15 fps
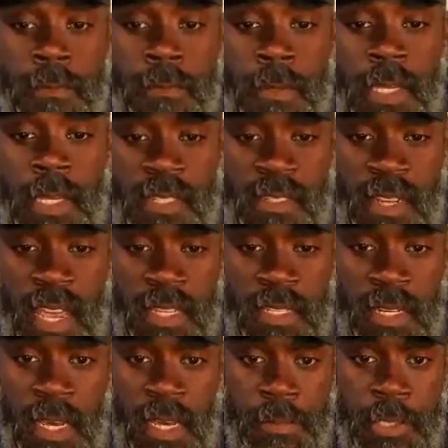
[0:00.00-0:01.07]
Just didn't have
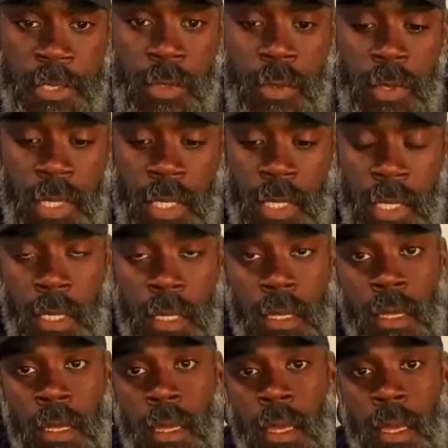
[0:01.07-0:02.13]
time to do anything.
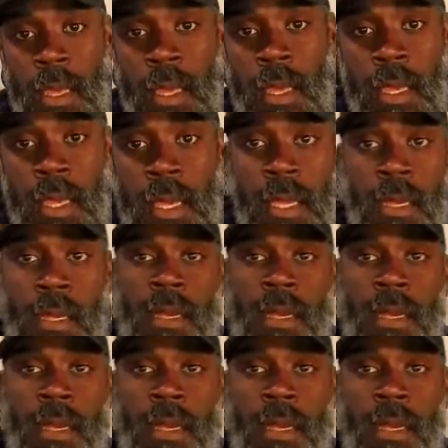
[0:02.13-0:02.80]
And